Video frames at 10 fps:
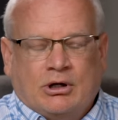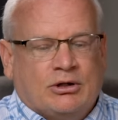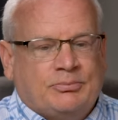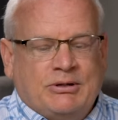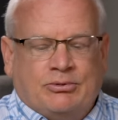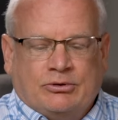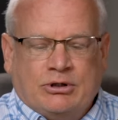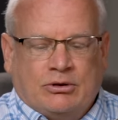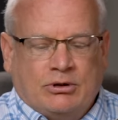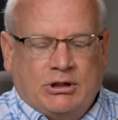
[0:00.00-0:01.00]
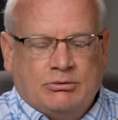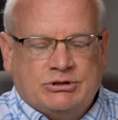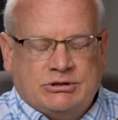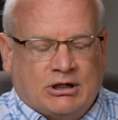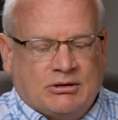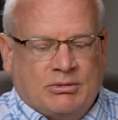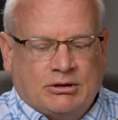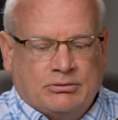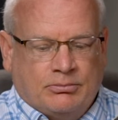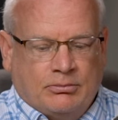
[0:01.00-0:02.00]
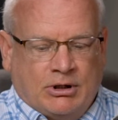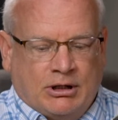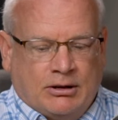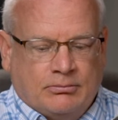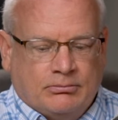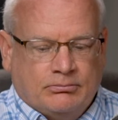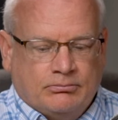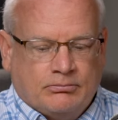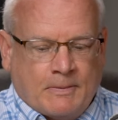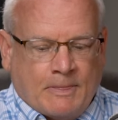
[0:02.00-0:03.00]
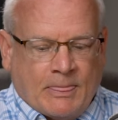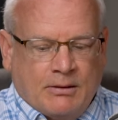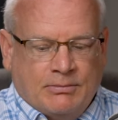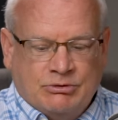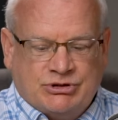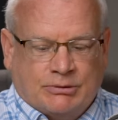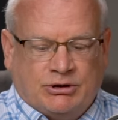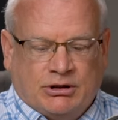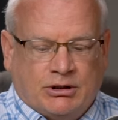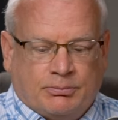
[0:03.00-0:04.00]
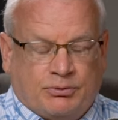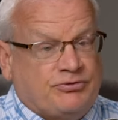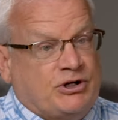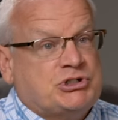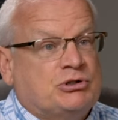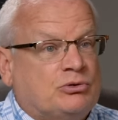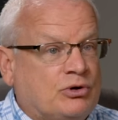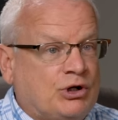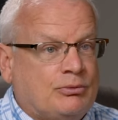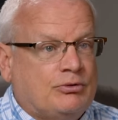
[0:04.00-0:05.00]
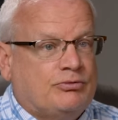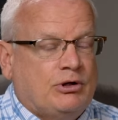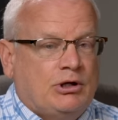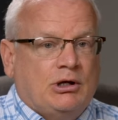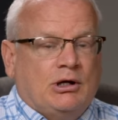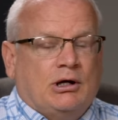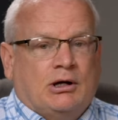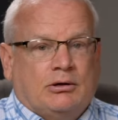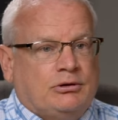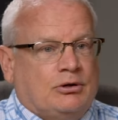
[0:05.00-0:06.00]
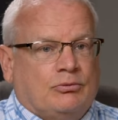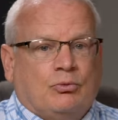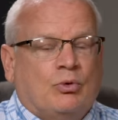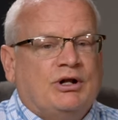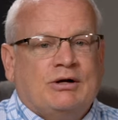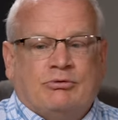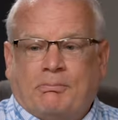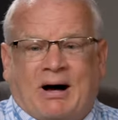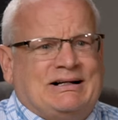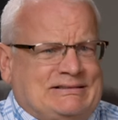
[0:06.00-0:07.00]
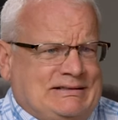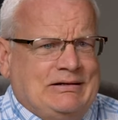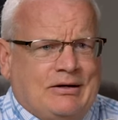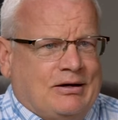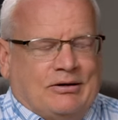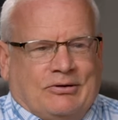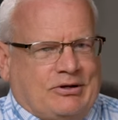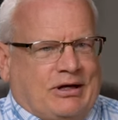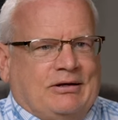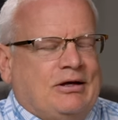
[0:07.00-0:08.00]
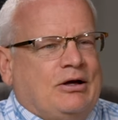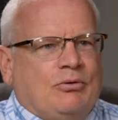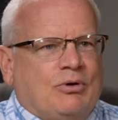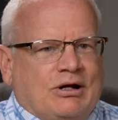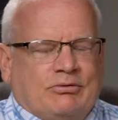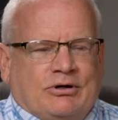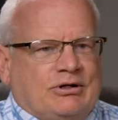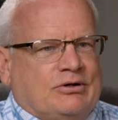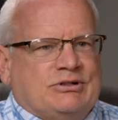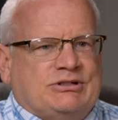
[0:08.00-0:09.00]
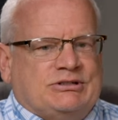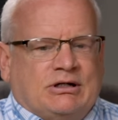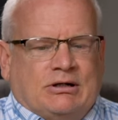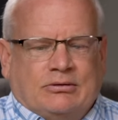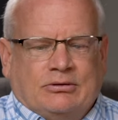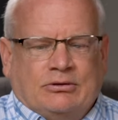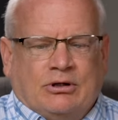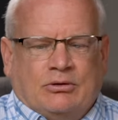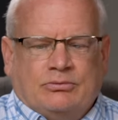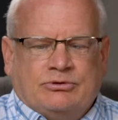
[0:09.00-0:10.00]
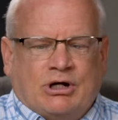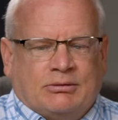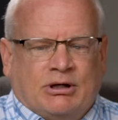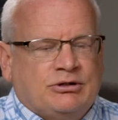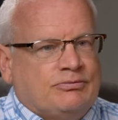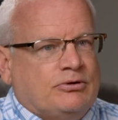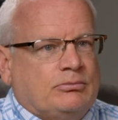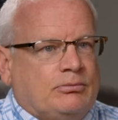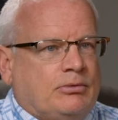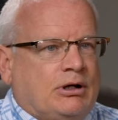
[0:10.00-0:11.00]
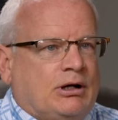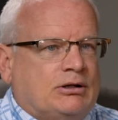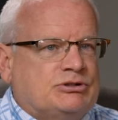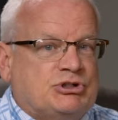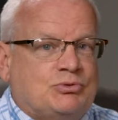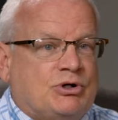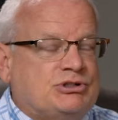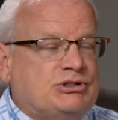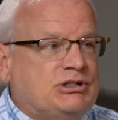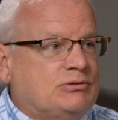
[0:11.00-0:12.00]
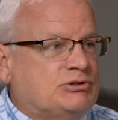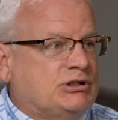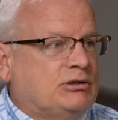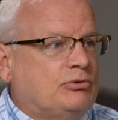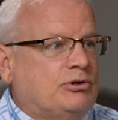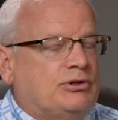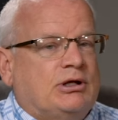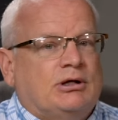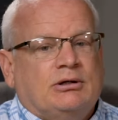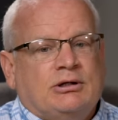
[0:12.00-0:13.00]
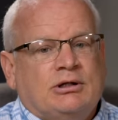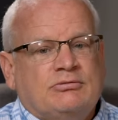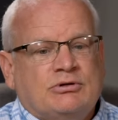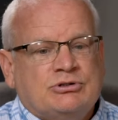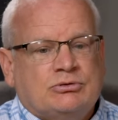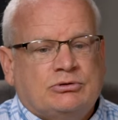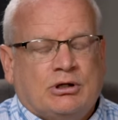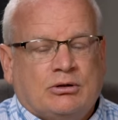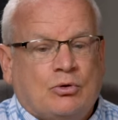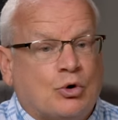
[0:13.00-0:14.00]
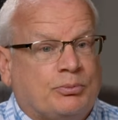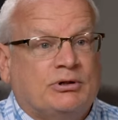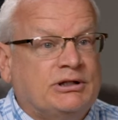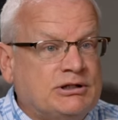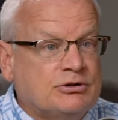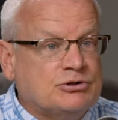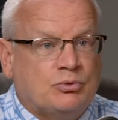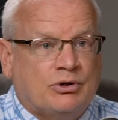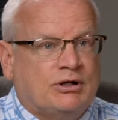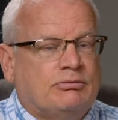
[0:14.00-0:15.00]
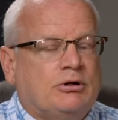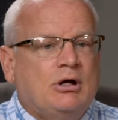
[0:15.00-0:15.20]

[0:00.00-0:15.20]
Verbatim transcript: Other people, you know, he would talk about um, maybe something in a professional realm of, uh, you know, whatever, boxing or okay, yeah. whatever. You know, it's, uh, you know, talking about different uh, situations he was in with uh, individuals, uh, corporate leaders, whatever.